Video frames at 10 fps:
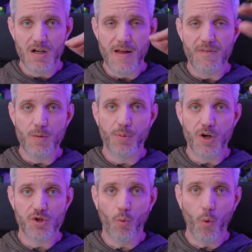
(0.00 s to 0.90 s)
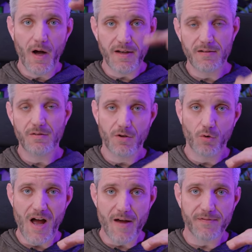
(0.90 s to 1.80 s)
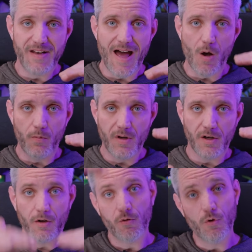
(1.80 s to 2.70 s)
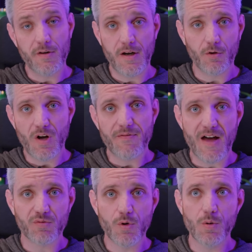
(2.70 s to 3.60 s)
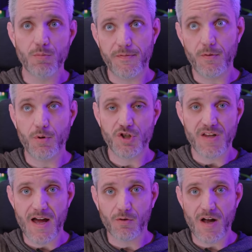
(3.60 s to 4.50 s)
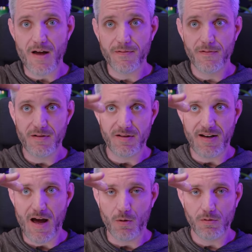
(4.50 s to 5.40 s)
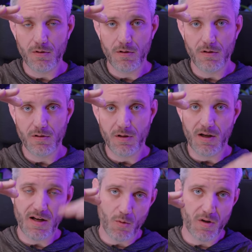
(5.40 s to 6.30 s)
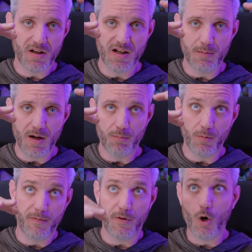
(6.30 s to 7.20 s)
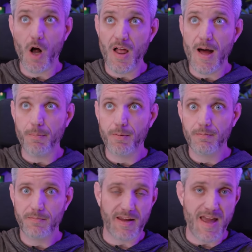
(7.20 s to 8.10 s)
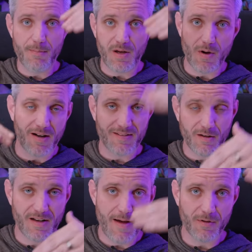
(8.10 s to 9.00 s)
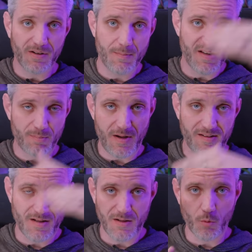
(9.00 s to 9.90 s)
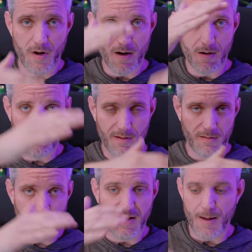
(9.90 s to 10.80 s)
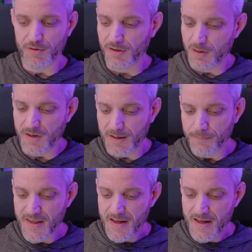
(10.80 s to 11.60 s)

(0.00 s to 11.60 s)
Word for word: if you push one graph down, another graph has room, but if you push that graph down, another one can come up. Well, if they're all up, they can't be, right? Because they're gonna have their limits based on where the, the caps are gonna be.